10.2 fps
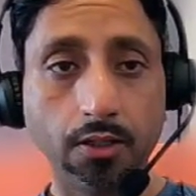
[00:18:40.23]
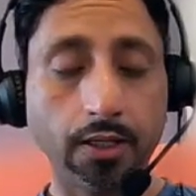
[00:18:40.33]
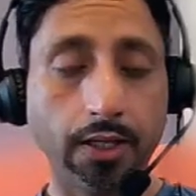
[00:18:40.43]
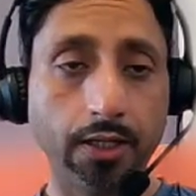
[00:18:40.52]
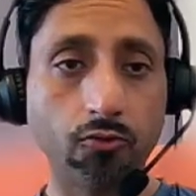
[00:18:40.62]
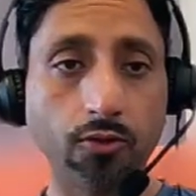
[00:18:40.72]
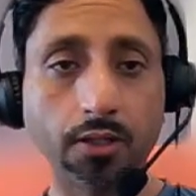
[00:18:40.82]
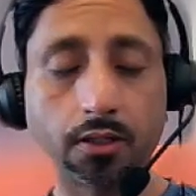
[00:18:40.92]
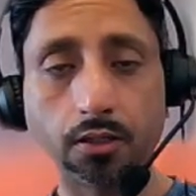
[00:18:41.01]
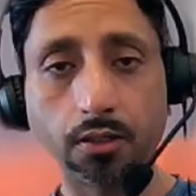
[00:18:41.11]
Interest
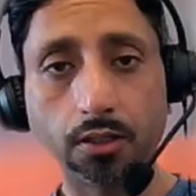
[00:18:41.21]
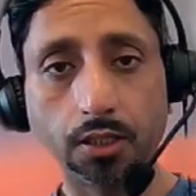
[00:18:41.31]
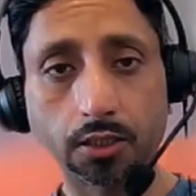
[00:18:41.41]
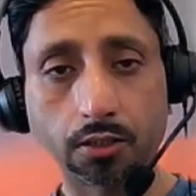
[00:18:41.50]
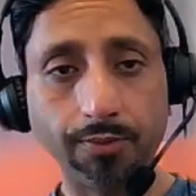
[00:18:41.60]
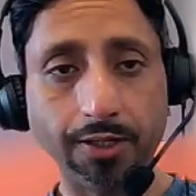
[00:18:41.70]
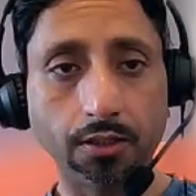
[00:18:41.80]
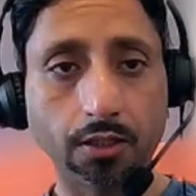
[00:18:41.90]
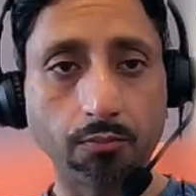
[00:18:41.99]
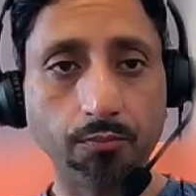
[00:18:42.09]

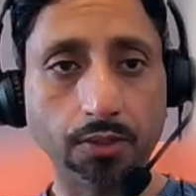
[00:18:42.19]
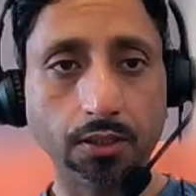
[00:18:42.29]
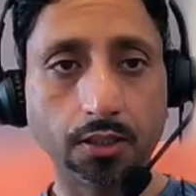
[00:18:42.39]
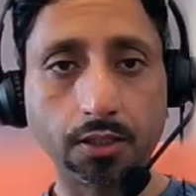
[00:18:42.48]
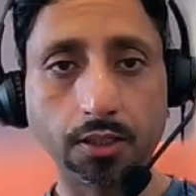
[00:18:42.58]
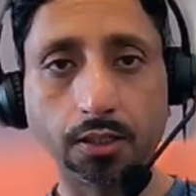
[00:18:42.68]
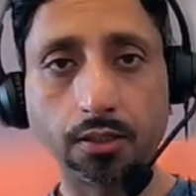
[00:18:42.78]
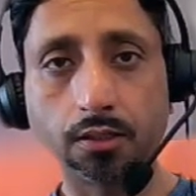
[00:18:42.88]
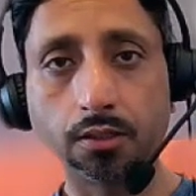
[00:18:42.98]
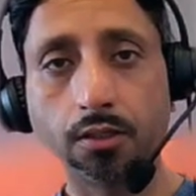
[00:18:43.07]
expense means that
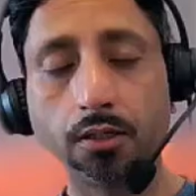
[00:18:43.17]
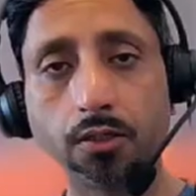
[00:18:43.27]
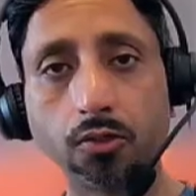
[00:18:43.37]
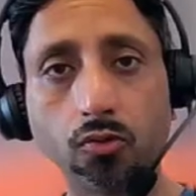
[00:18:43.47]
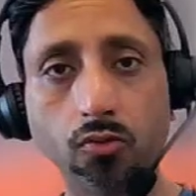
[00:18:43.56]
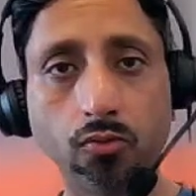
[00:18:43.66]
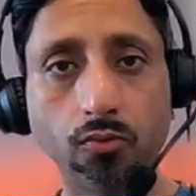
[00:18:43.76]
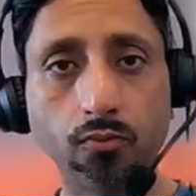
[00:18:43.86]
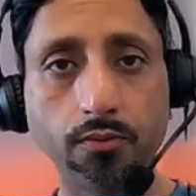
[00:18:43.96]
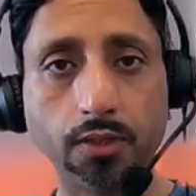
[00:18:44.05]
you
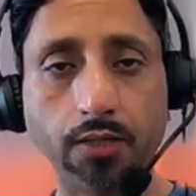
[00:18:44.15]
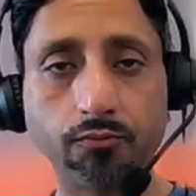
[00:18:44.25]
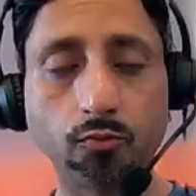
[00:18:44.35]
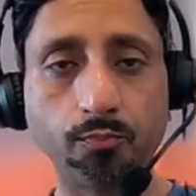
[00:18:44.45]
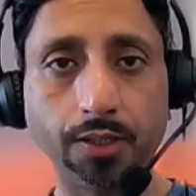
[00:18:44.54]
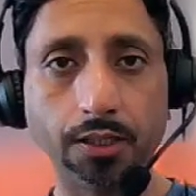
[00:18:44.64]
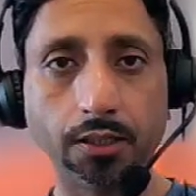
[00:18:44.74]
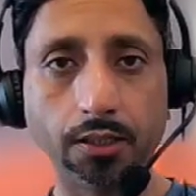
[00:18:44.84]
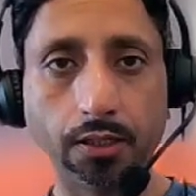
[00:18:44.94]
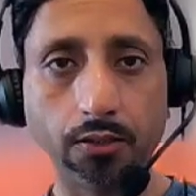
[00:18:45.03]
have to pay
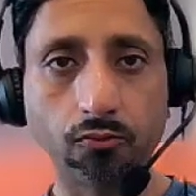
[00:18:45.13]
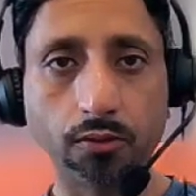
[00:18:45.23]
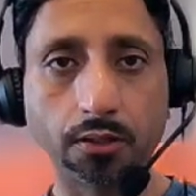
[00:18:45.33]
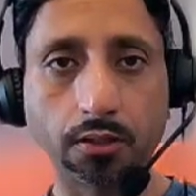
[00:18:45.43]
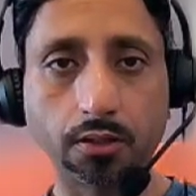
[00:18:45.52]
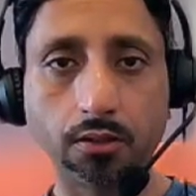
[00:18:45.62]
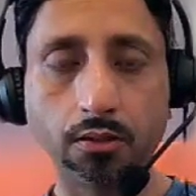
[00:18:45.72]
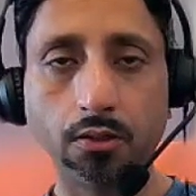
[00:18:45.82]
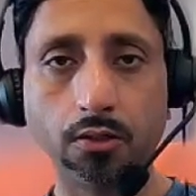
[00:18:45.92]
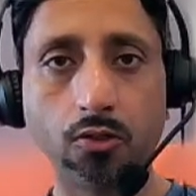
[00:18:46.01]
interest
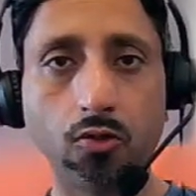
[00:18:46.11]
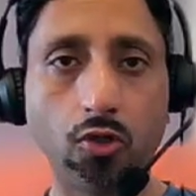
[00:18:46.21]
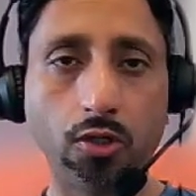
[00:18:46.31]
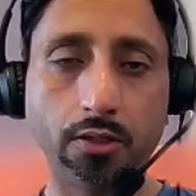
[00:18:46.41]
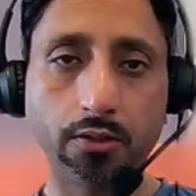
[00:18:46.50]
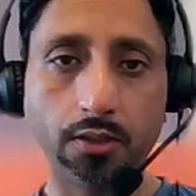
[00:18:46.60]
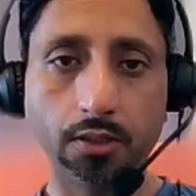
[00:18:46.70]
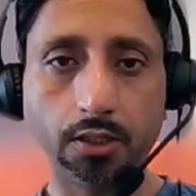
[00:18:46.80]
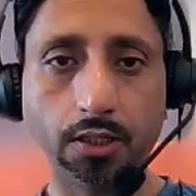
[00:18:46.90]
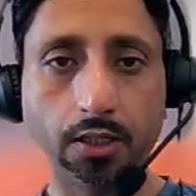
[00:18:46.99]
on
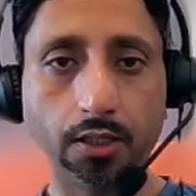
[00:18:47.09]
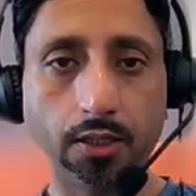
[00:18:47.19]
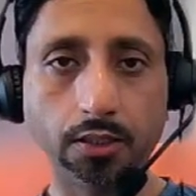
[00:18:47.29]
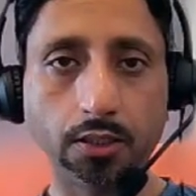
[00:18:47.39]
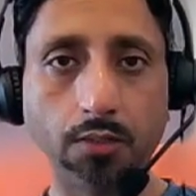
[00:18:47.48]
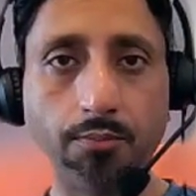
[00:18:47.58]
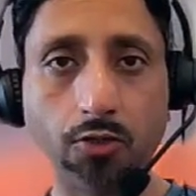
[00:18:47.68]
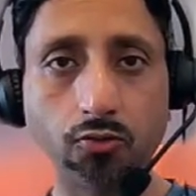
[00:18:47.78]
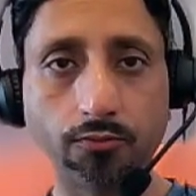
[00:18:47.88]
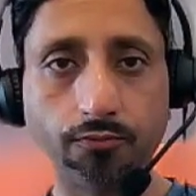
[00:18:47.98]
any amount
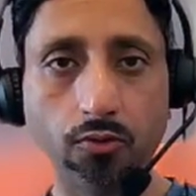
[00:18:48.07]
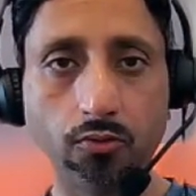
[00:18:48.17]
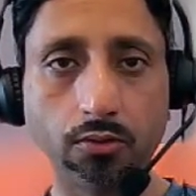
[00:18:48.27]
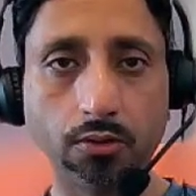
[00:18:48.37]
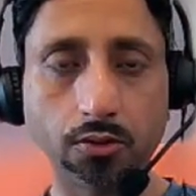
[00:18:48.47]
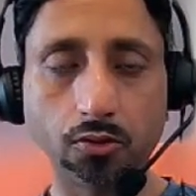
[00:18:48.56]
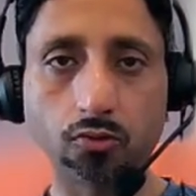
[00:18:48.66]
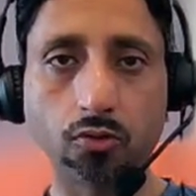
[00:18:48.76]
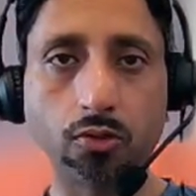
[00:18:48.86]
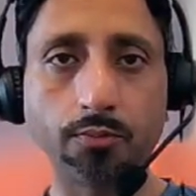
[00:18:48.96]
of loan your
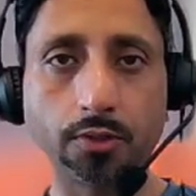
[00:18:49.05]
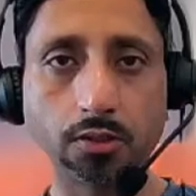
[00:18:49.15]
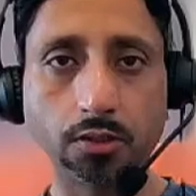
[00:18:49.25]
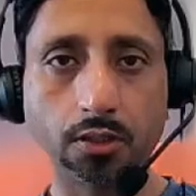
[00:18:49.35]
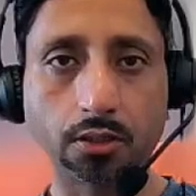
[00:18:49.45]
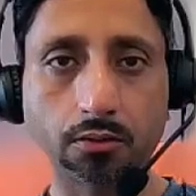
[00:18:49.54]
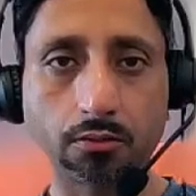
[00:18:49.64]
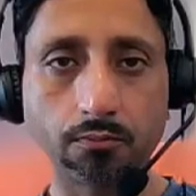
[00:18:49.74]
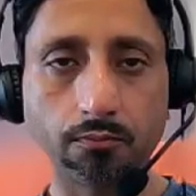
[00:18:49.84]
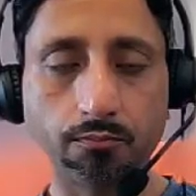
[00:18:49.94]
corporation has
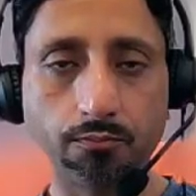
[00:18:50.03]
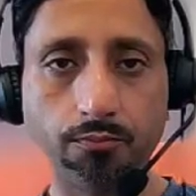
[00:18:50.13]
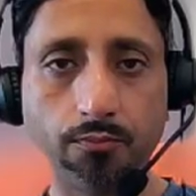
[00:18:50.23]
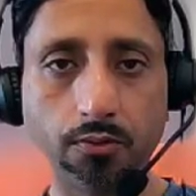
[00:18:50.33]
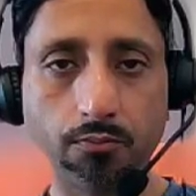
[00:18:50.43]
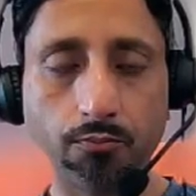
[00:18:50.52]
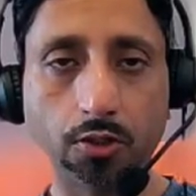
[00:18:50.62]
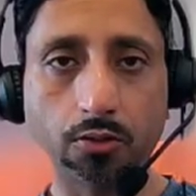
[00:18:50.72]
borrowed.